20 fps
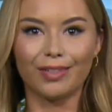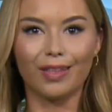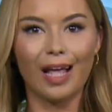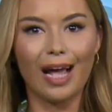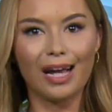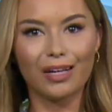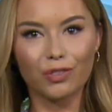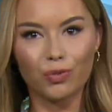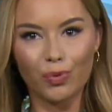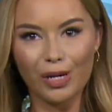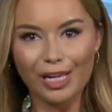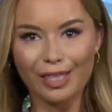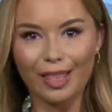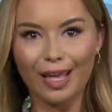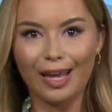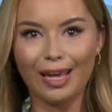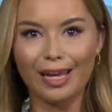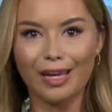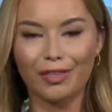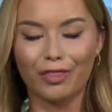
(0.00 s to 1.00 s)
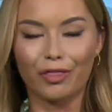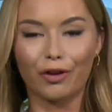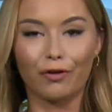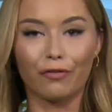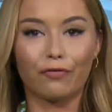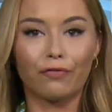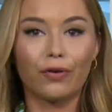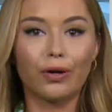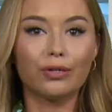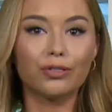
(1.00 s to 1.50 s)
Last week, they inked their
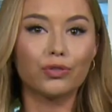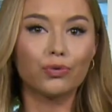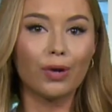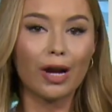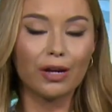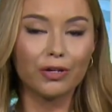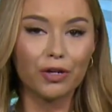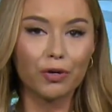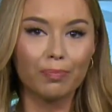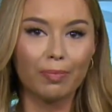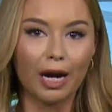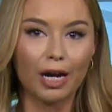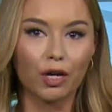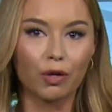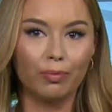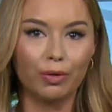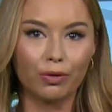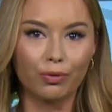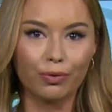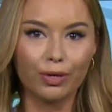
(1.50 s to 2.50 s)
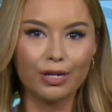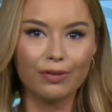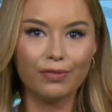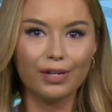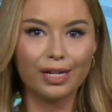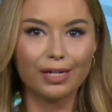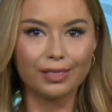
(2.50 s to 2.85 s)
first rounder, Michael McGreevy,